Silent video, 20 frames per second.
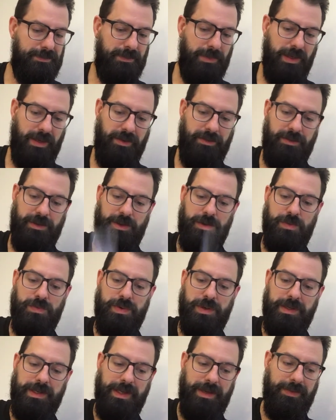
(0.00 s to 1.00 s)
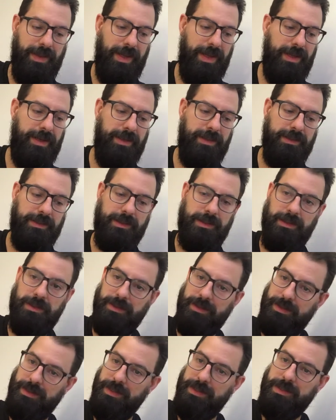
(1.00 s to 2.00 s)
But if you put down the headings that
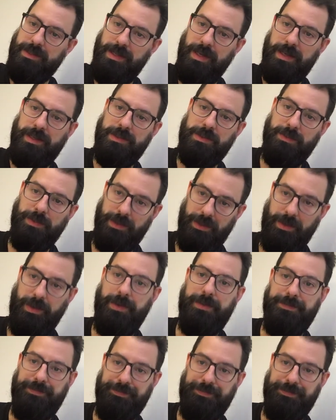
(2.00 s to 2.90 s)
are in this textbook,